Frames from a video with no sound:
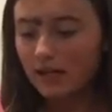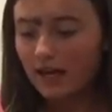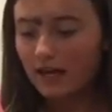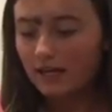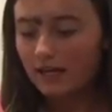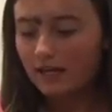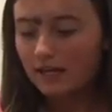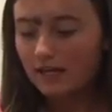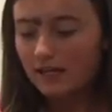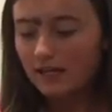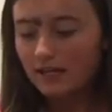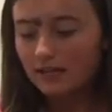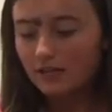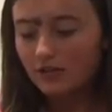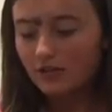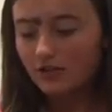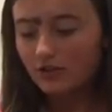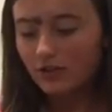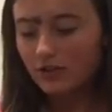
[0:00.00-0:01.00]
Like, it
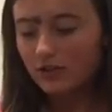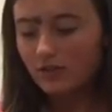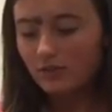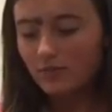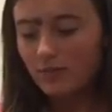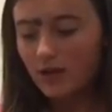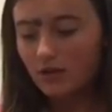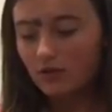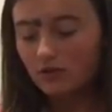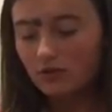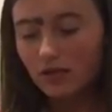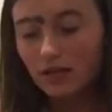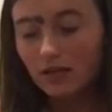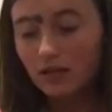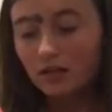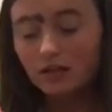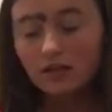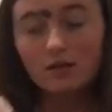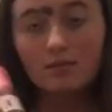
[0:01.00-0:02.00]
just smells like
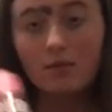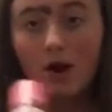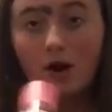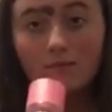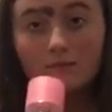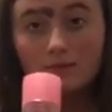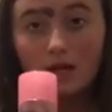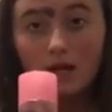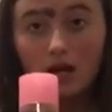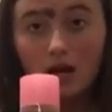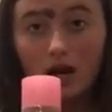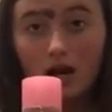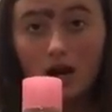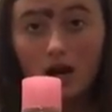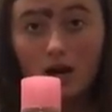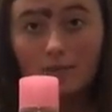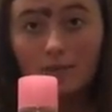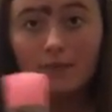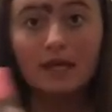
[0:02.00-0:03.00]

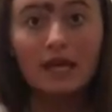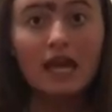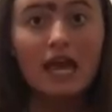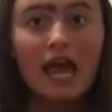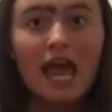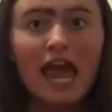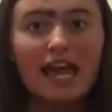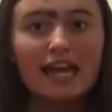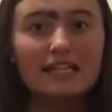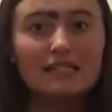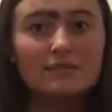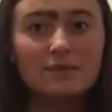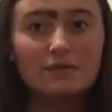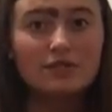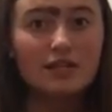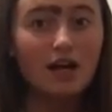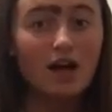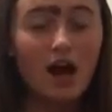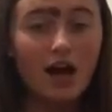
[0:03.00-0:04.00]
thebomb.com. And it
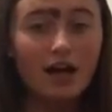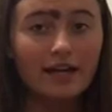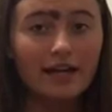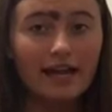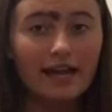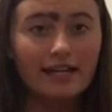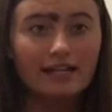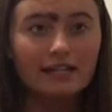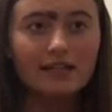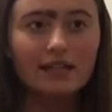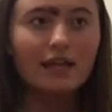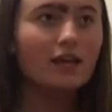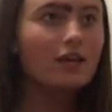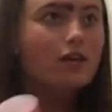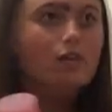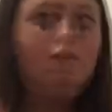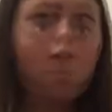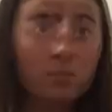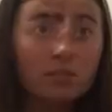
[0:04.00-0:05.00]
smells like cotton candy. Like,
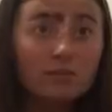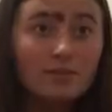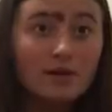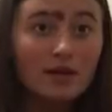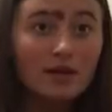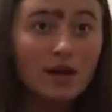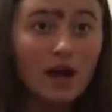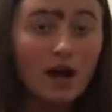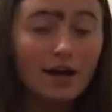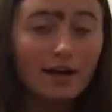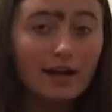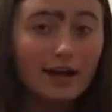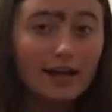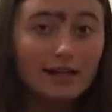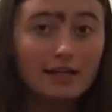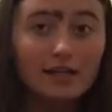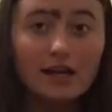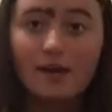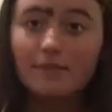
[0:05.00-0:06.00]
who doesn't want to smell like cotton
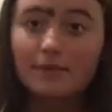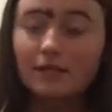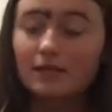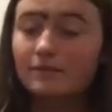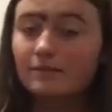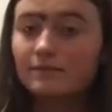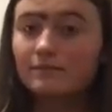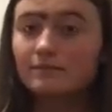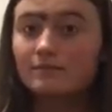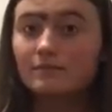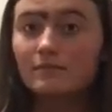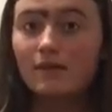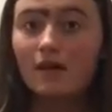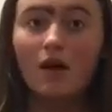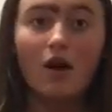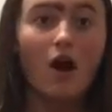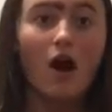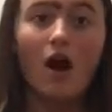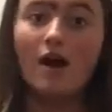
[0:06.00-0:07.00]
candy? I mean,
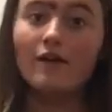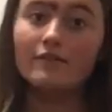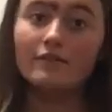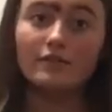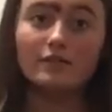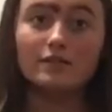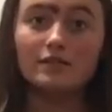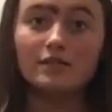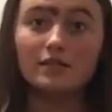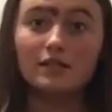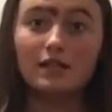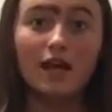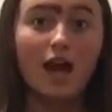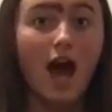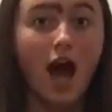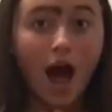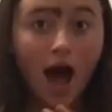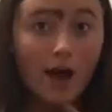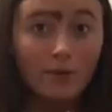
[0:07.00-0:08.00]
obviously,
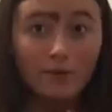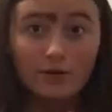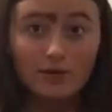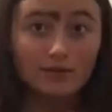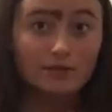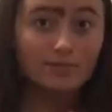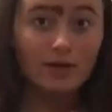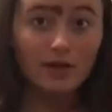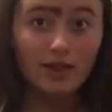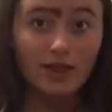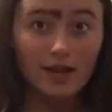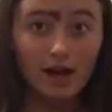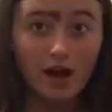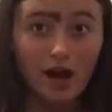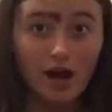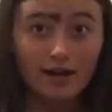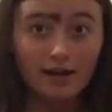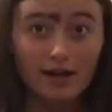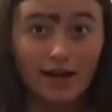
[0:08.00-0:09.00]
I want to smell like
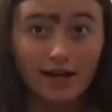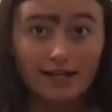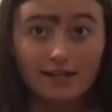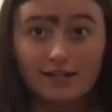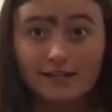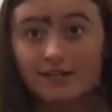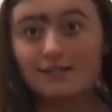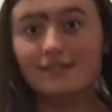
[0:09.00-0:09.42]
cotton candy.